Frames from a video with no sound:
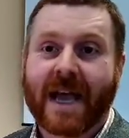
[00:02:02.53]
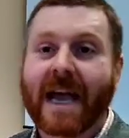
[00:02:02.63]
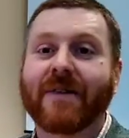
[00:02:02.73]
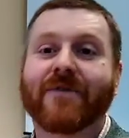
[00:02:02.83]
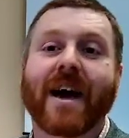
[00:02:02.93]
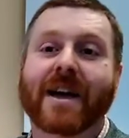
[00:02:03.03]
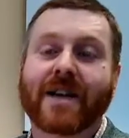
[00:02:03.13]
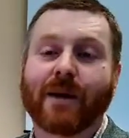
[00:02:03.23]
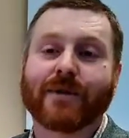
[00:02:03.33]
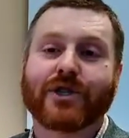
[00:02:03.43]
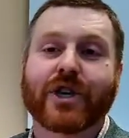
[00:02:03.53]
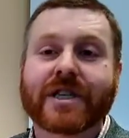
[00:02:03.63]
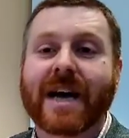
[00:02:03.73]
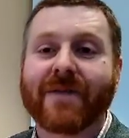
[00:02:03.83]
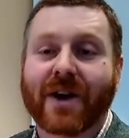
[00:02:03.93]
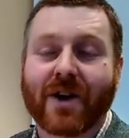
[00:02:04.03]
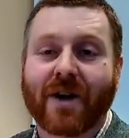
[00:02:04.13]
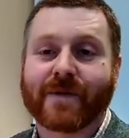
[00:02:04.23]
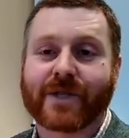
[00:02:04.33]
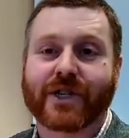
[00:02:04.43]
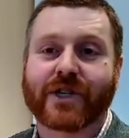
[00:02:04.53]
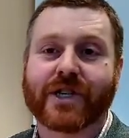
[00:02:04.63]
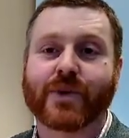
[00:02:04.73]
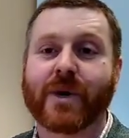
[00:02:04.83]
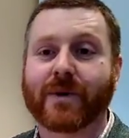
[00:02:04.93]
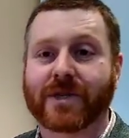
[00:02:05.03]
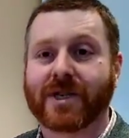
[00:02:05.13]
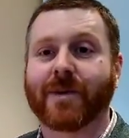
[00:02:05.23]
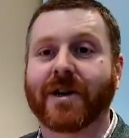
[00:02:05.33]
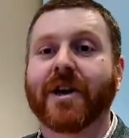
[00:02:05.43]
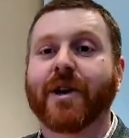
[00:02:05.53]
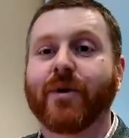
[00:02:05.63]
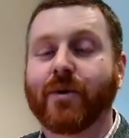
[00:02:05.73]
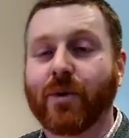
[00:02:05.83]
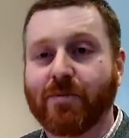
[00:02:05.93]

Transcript: In fact, I was just having a conversation this week with someone who